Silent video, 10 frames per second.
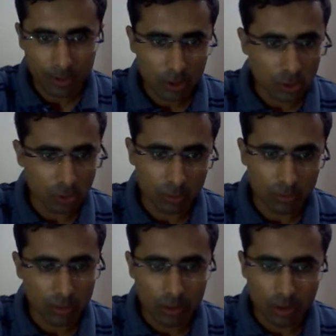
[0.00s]
So
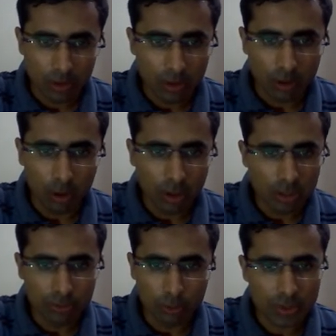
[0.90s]
all
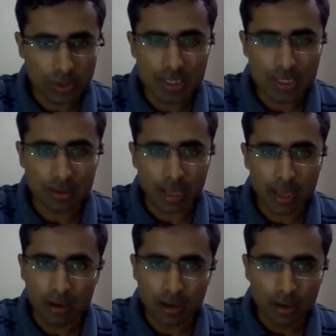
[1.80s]
the forces are
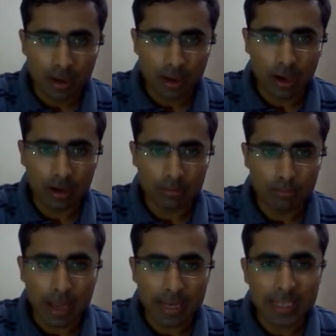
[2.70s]

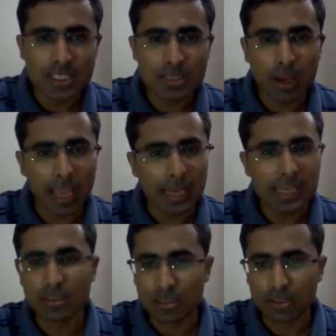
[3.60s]
balanced by
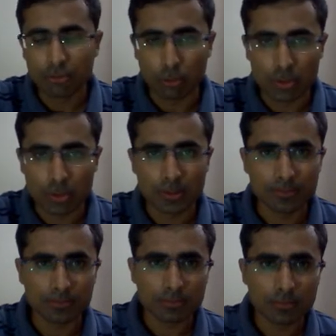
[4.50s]
any other force.
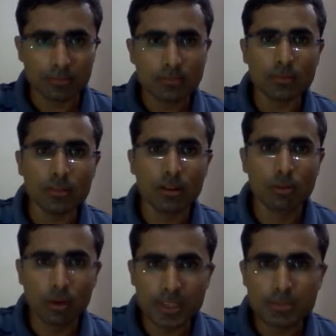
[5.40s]

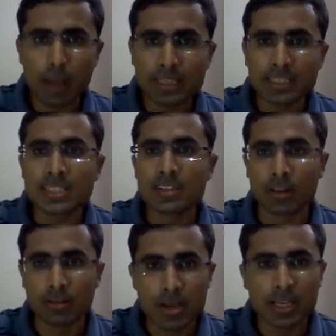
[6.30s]
What is balanced and
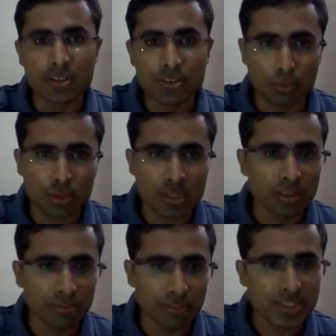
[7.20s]
unbalanced force? In
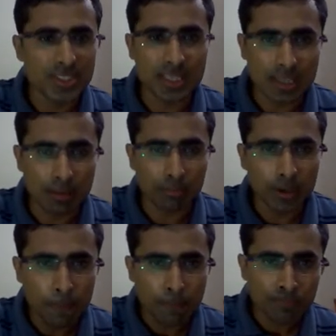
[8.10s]
the first
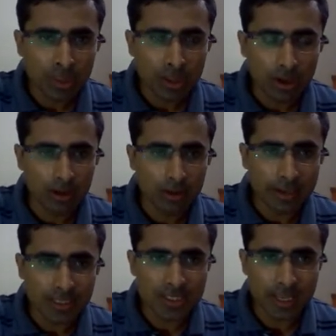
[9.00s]
example,
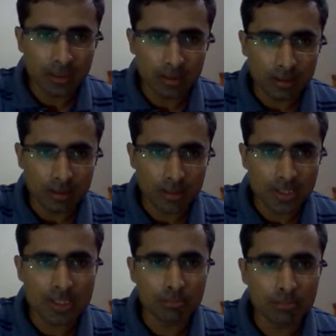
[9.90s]
let us say this
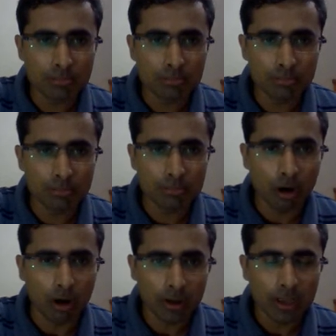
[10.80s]
is a
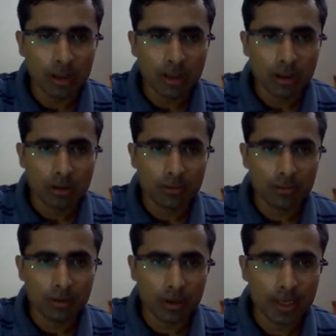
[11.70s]
boy.
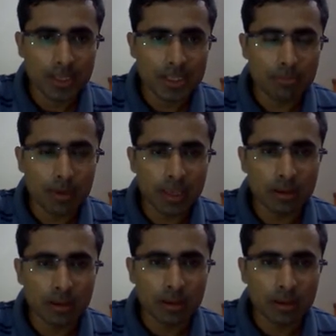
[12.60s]
He is being